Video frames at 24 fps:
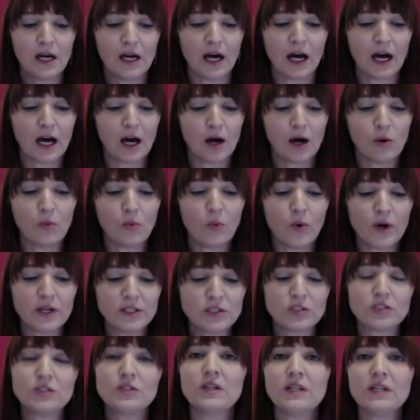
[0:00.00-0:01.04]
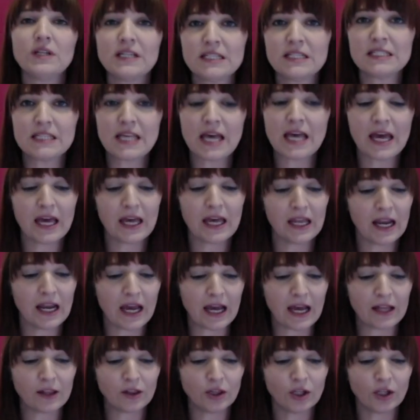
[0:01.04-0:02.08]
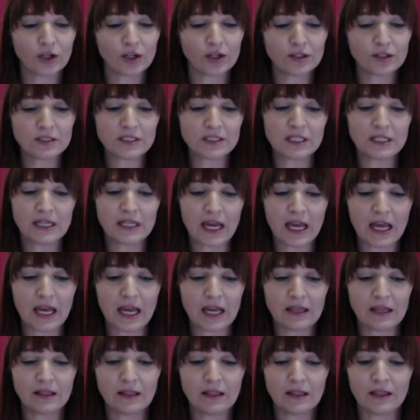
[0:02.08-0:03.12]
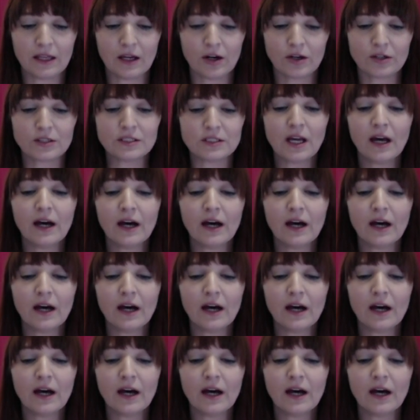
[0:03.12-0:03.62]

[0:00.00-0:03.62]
One student said, I learned today that there are